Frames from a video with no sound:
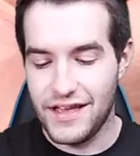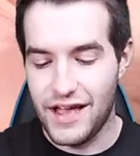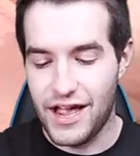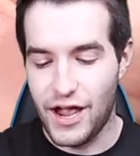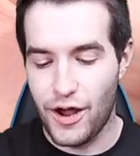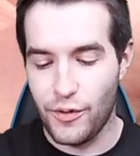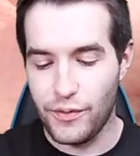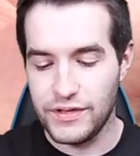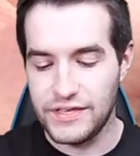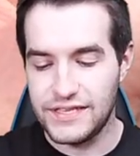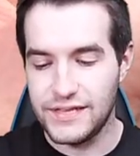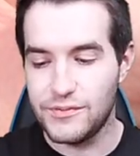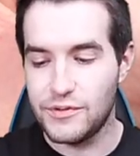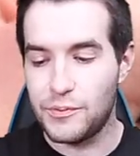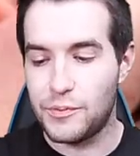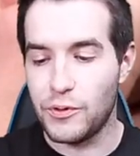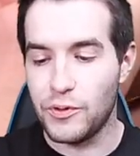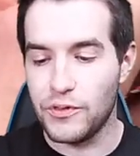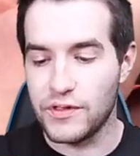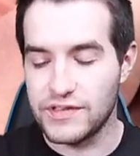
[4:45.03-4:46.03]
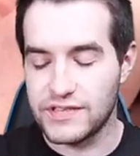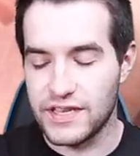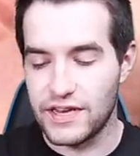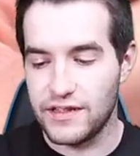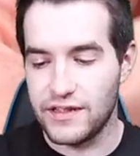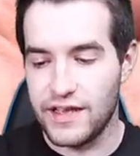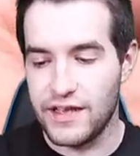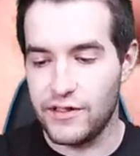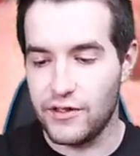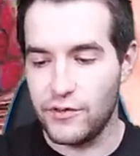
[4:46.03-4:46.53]
I always seem to pull this
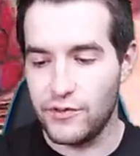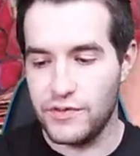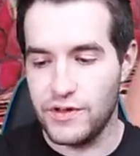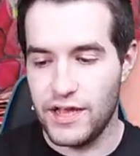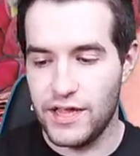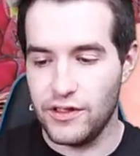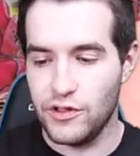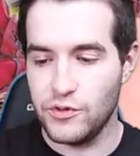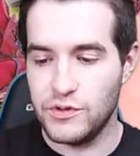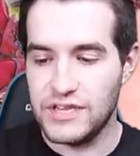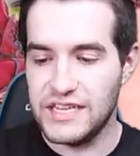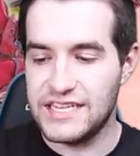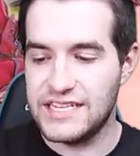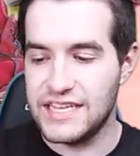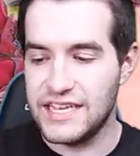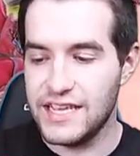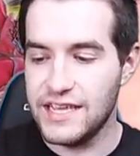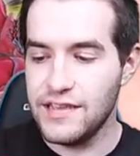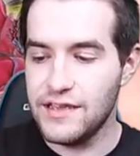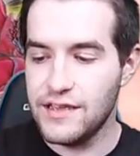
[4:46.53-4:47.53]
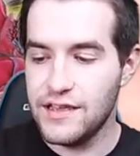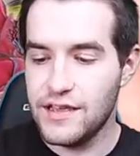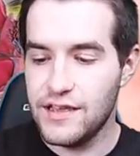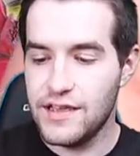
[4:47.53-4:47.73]
out of L O D T,